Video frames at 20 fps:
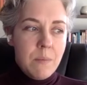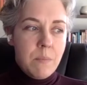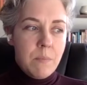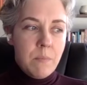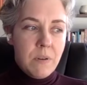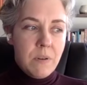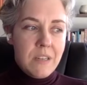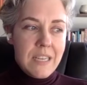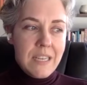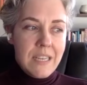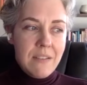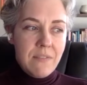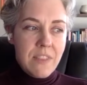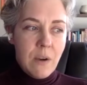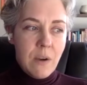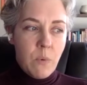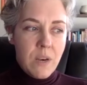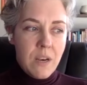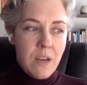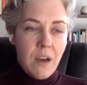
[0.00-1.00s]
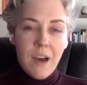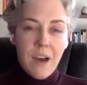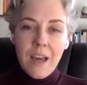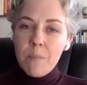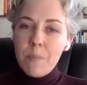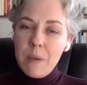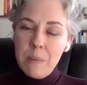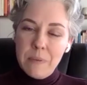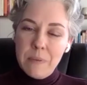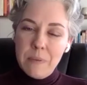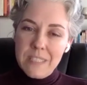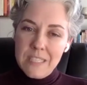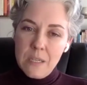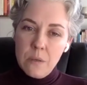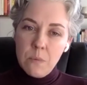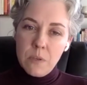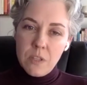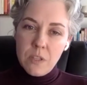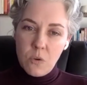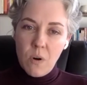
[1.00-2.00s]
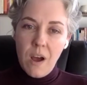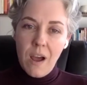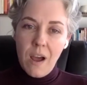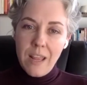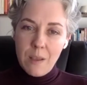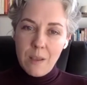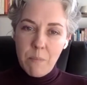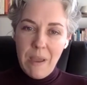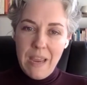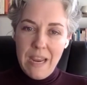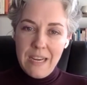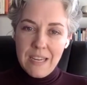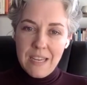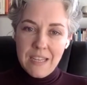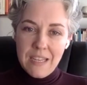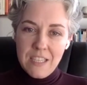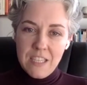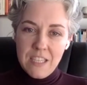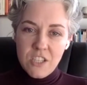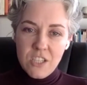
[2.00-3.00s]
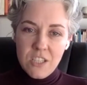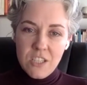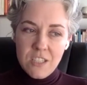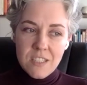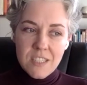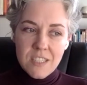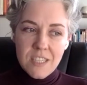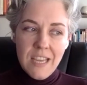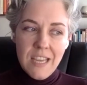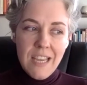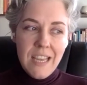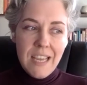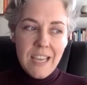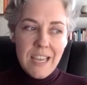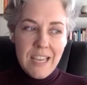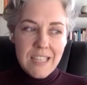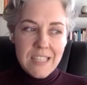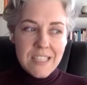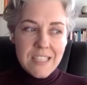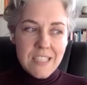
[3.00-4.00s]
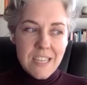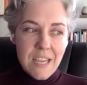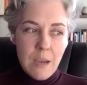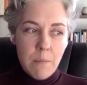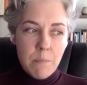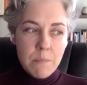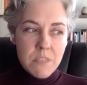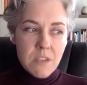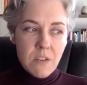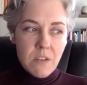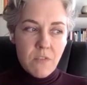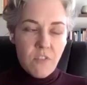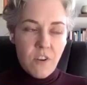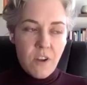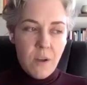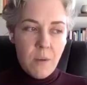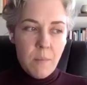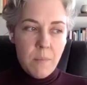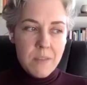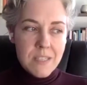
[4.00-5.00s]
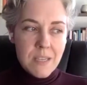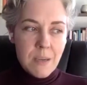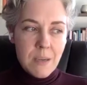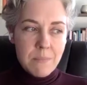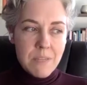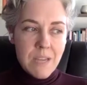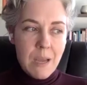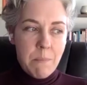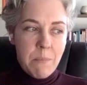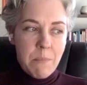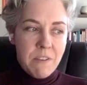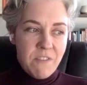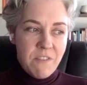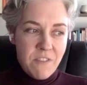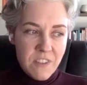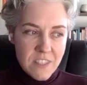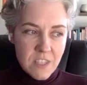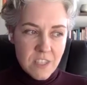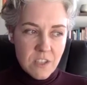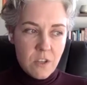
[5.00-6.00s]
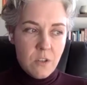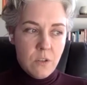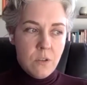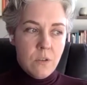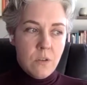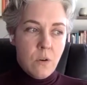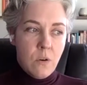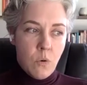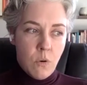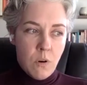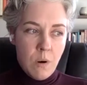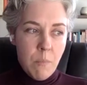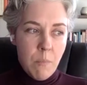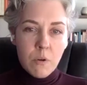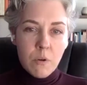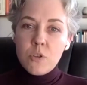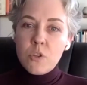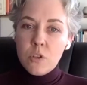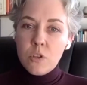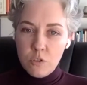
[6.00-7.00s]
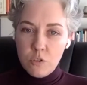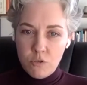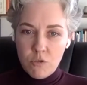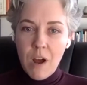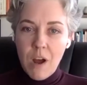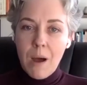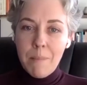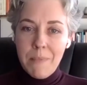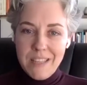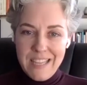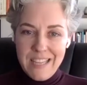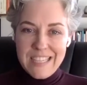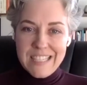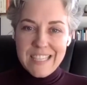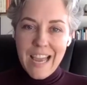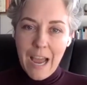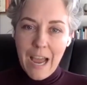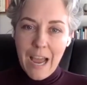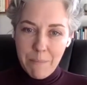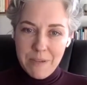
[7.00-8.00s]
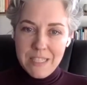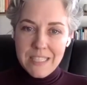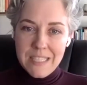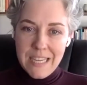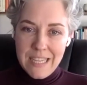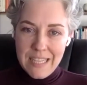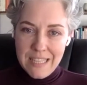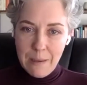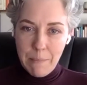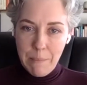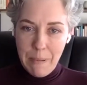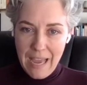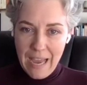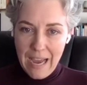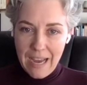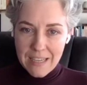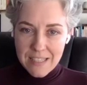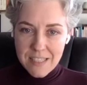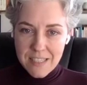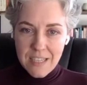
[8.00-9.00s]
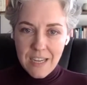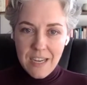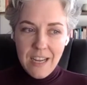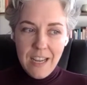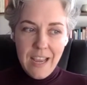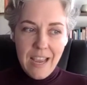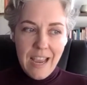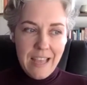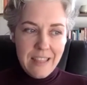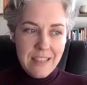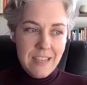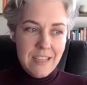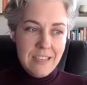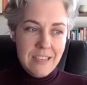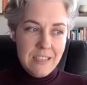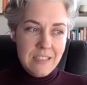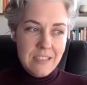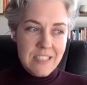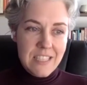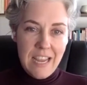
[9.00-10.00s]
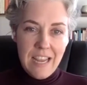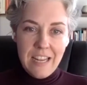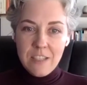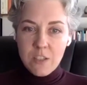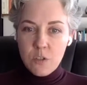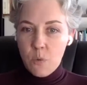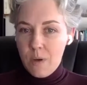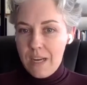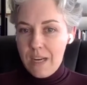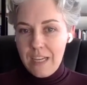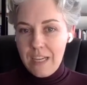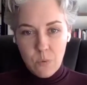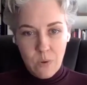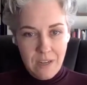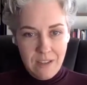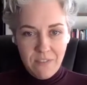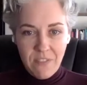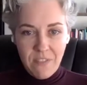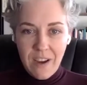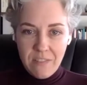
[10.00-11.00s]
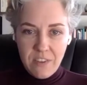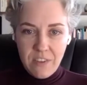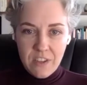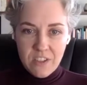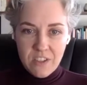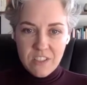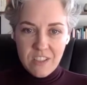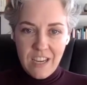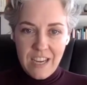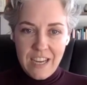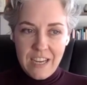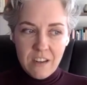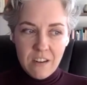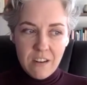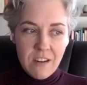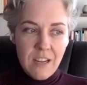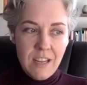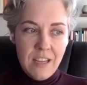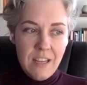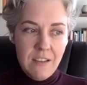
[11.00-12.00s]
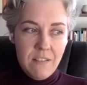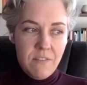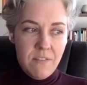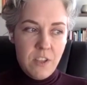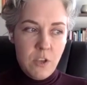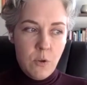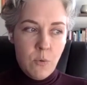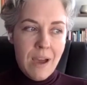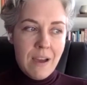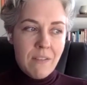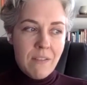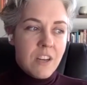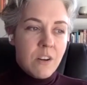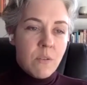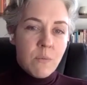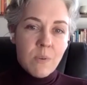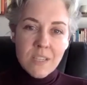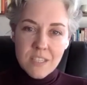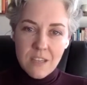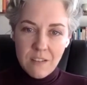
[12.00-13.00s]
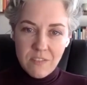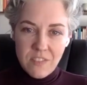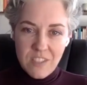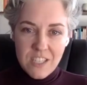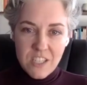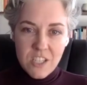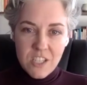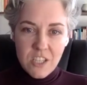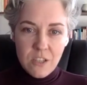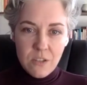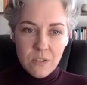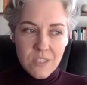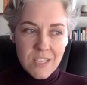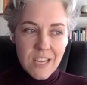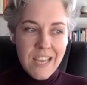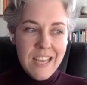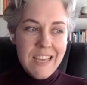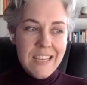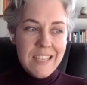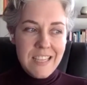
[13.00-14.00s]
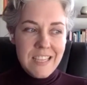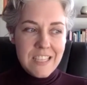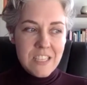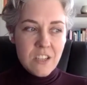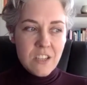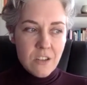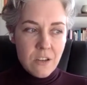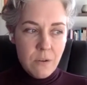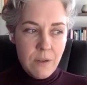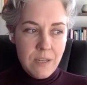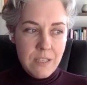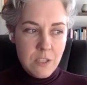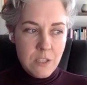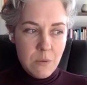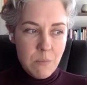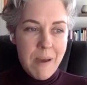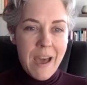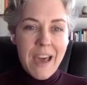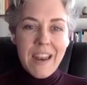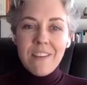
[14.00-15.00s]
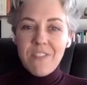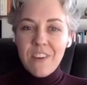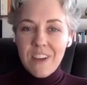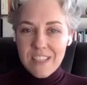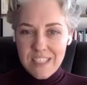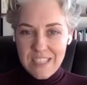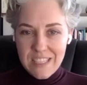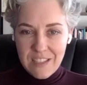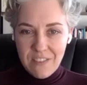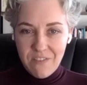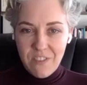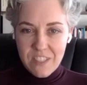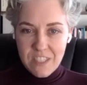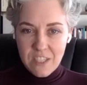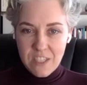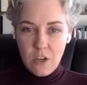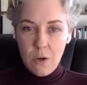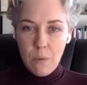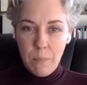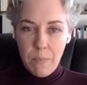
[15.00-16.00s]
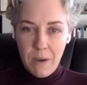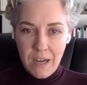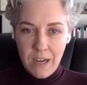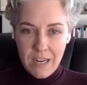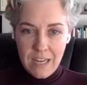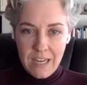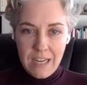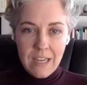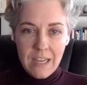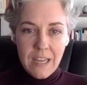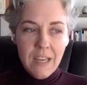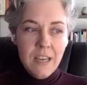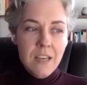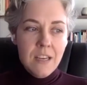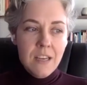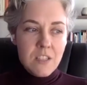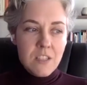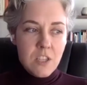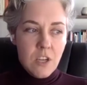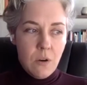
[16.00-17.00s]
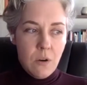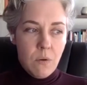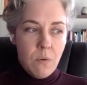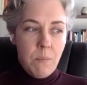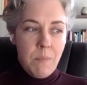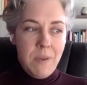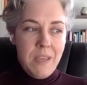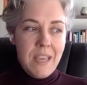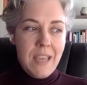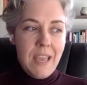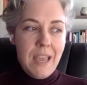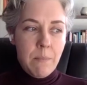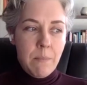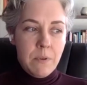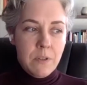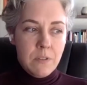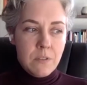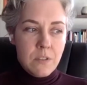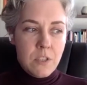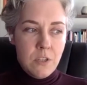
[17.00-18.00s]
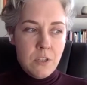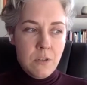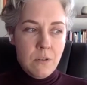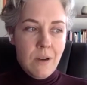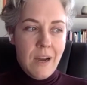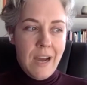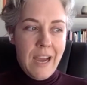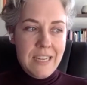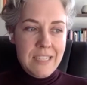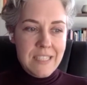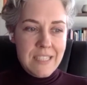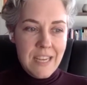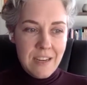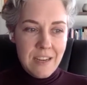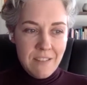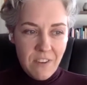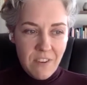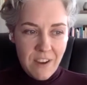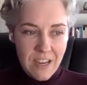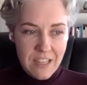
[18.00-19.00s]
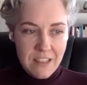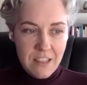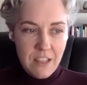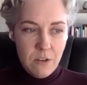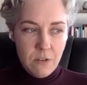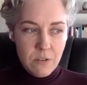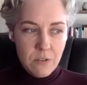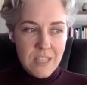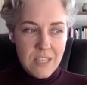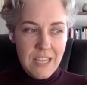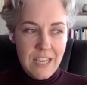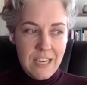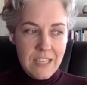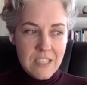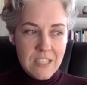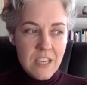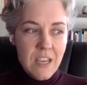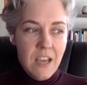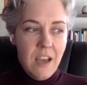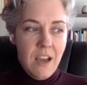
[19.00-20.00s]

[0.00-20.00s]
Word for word: believe that when a lot of people deal with chronic pain conditions, it stems from some type of physical or emotional trauma that has happened in the past. And then 10, 20, 25 years later, if you have unresolved issues, these are going to manifest in the physical body. So being able to identify those things